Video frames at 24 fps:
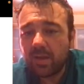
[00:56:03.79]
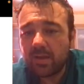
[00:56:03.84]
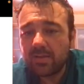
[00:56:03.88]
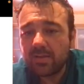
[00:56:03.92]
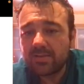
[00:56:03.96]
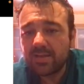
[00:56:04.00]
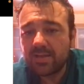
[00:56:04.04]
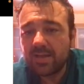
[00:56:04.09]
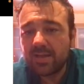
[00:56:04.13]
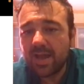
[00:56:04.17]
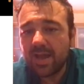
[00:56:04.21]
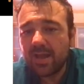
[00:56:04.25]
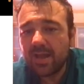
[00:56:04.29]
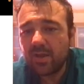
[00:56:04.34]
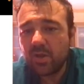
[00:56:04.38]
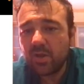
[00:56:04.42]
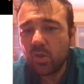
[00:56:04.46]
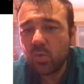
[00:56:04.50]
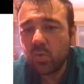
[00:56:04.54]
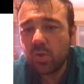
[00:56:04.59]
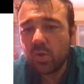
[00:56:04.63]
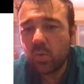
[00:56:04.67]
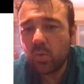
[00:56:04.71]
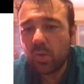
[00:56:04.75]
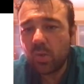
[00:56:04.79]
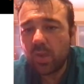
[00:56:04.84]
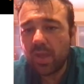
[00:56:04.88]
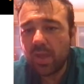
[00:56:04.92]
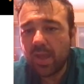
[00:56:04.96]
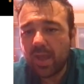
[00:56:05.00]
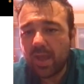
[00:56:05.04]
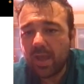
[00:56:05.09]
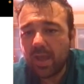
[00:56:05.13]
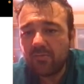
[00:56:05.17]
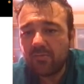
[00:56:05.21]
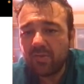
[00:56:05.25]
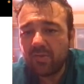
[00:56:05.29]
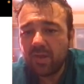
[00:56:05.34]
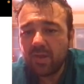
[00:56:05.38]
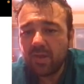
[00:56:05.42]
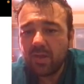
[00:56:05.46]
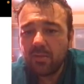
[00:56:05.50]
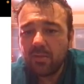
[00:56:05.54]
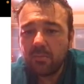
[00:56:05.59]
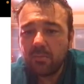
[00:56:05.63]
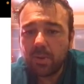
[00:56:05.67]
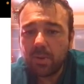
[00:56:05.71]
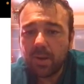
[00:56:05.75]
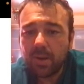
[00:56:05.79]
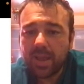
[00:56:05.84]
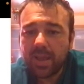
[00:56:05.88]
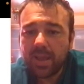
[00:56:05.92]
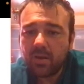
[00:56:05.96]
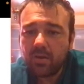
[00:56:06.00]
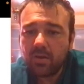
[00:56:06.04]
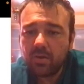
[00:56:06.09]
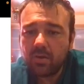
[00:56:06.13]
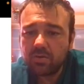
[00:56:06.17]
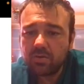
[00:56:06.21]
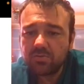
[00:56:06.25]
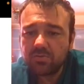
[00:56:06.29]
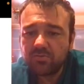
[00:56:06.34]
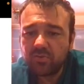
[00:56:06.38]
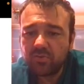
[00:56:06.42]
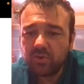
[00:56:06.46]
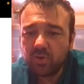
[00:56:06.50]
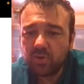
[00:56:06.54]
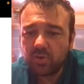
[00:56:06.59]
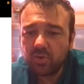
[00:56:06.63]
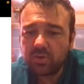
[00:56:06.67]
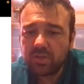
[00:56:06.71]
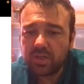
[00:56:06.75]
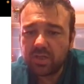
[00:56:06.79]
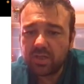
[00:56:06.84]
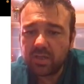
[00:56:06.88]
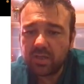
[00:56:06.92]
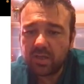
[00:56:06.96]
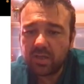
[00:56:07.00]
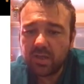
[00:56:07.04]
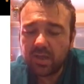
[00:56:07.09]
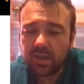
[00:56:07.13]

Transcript: scenario where we have black holes floating